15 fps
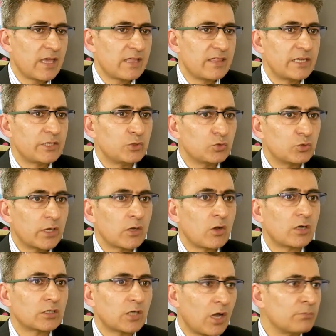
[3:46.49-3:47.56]
that you
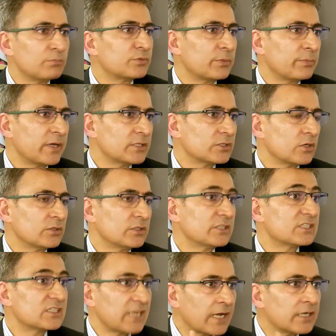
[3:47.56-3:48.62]
cannot compromise on the
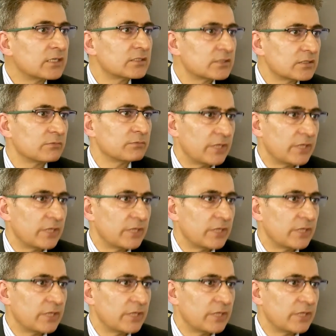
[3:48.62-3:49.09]
standards of